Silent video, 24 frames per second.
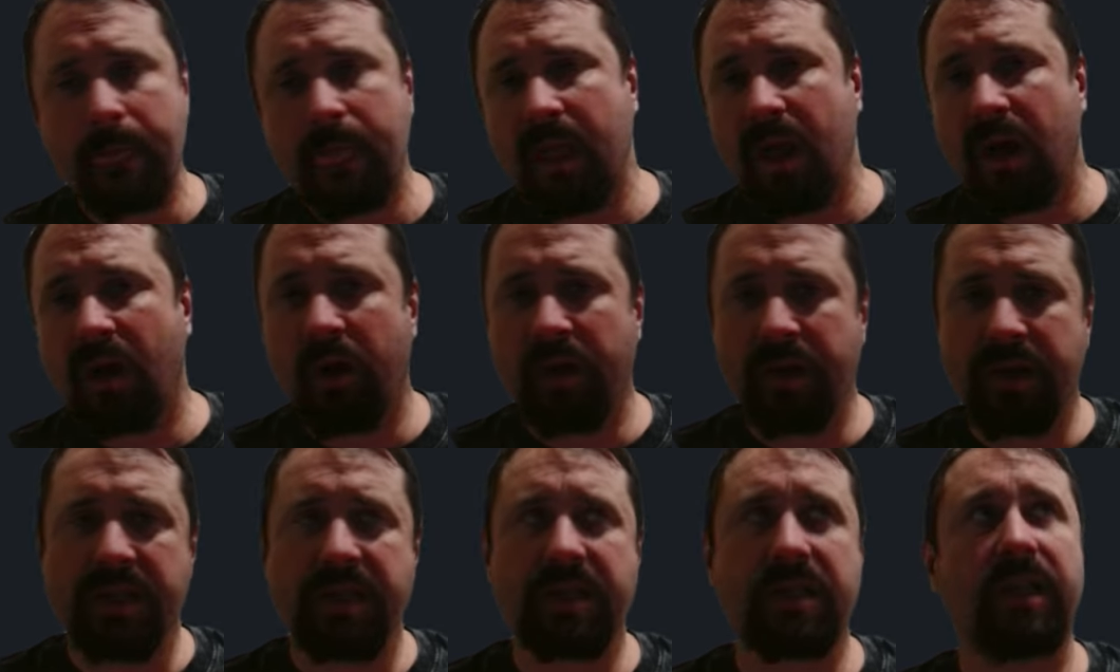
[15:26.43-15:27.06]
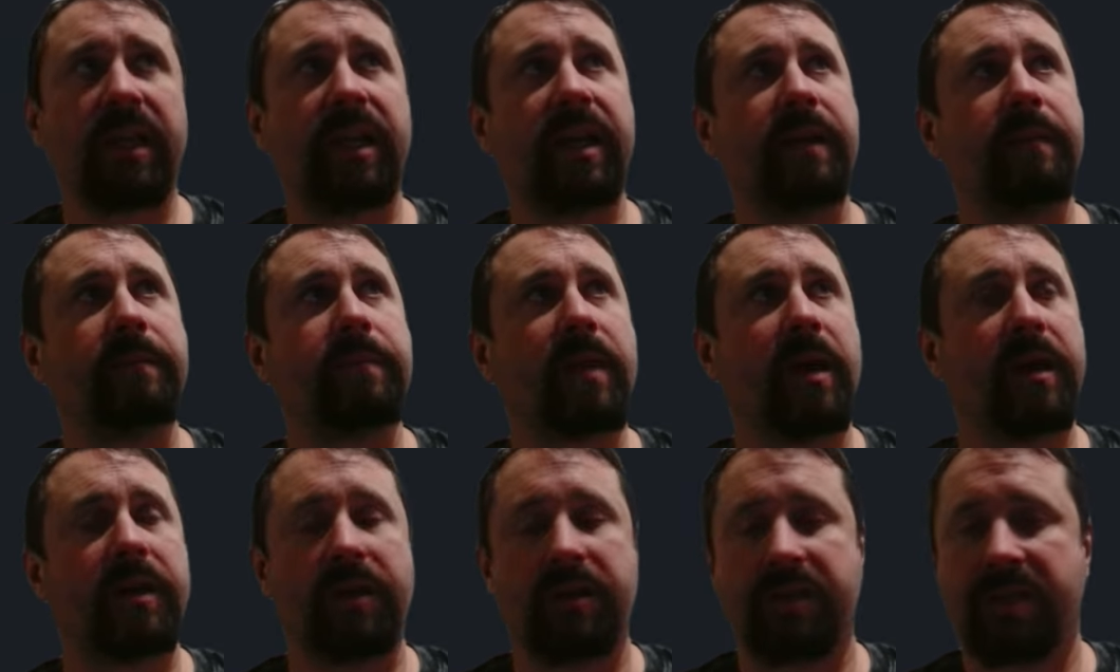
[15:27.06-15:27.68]
Honestly,
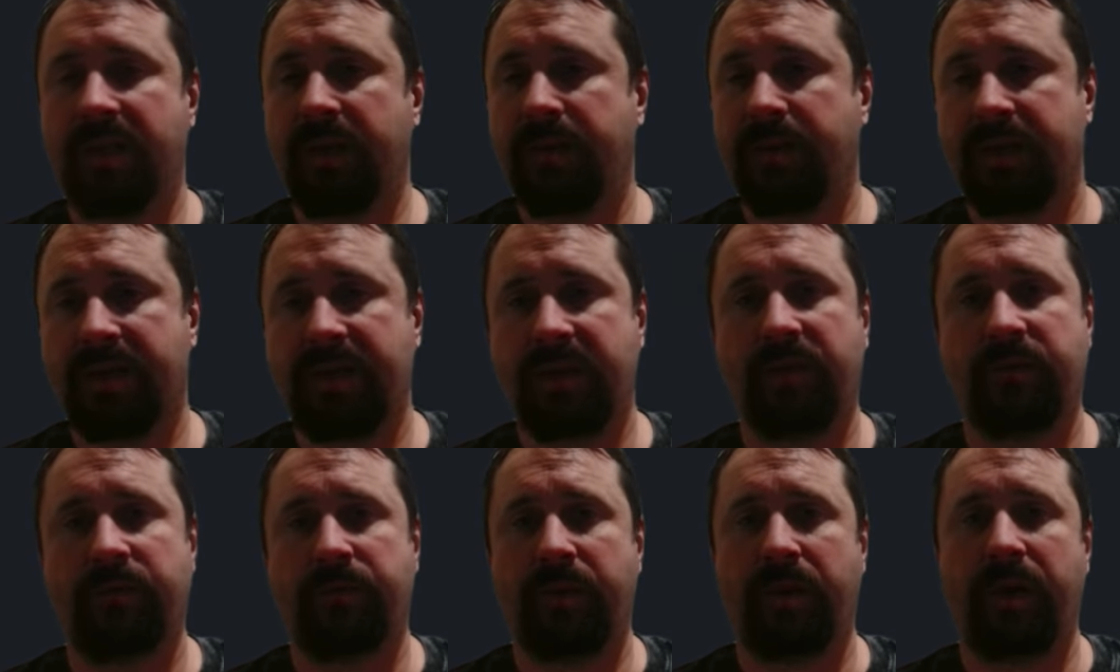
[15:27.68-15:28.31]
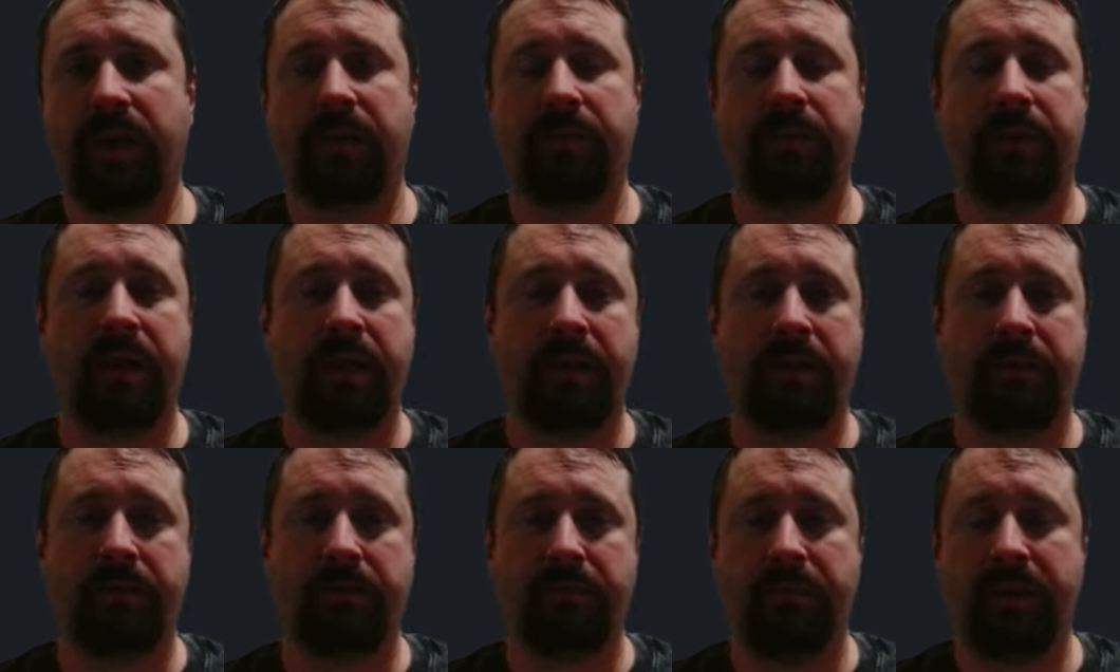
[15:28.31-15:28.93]
I don't see myself buying
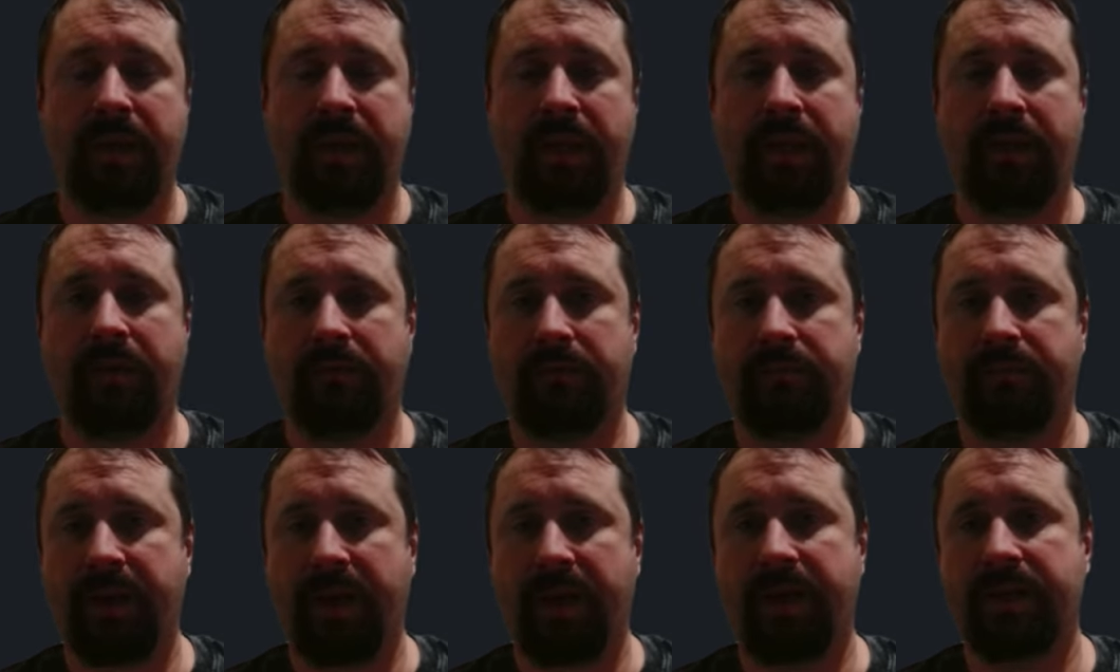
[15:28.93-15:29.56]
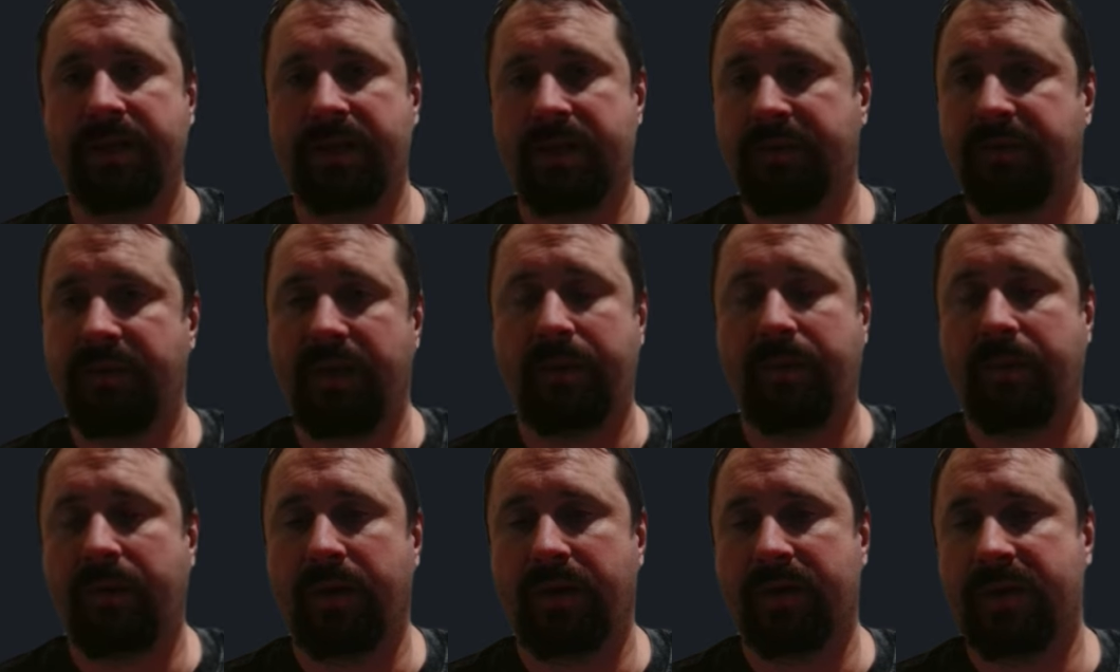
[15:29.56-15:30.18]
many banners, if
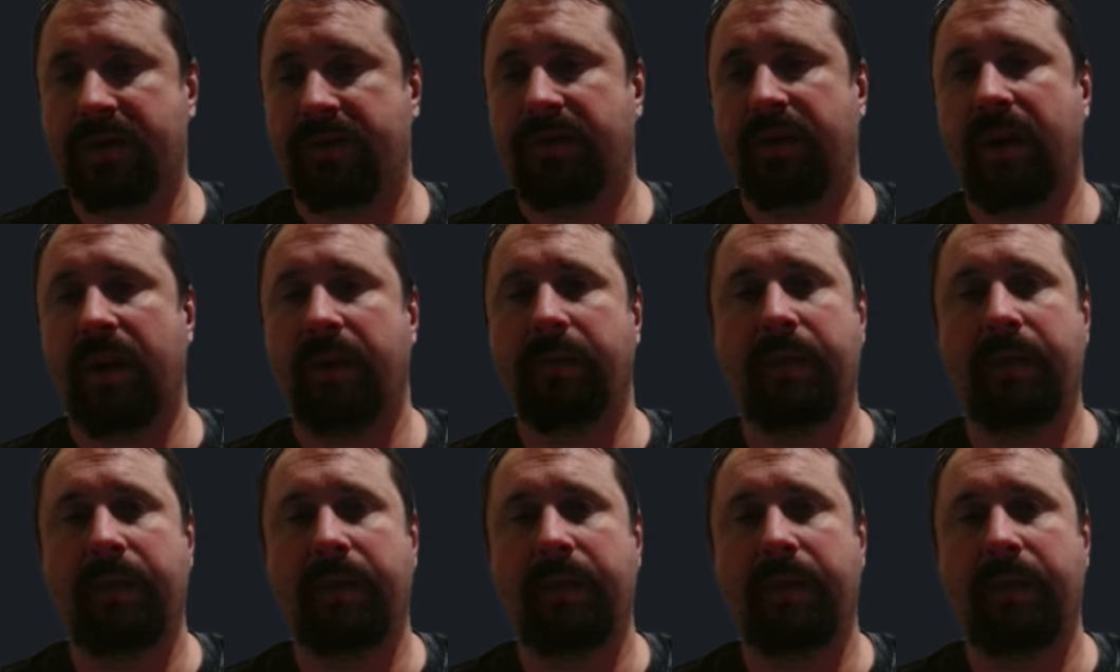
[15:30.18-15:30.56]
I'm honest, right?